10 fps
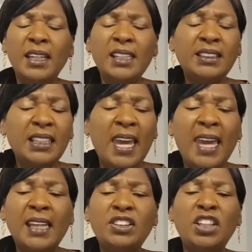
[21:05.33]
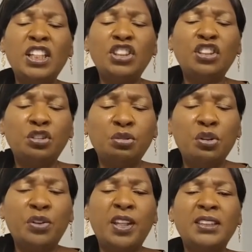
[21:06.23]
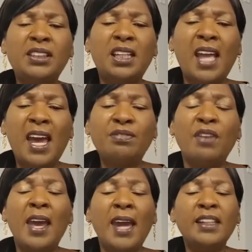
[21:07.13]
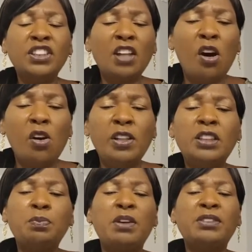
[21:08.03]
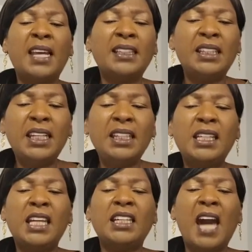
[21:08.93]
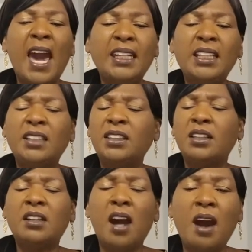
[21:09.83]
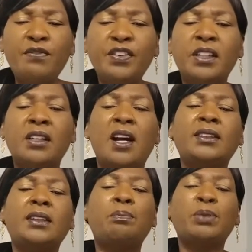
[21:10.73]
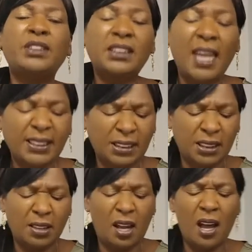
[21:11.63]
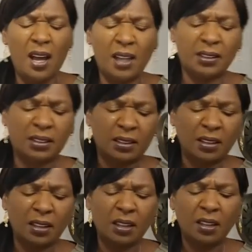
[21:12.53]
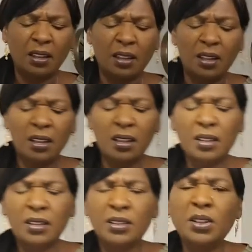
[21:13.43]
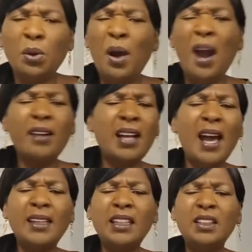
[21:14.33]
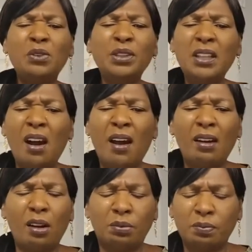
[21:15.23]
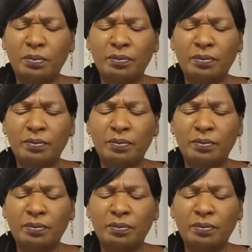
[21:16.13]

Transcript: He's the answer. He's the truth. He's the life. And it's the Holy Spirit that's leading and guiding us and comforting us and protecting us. So our God, he don't need our help.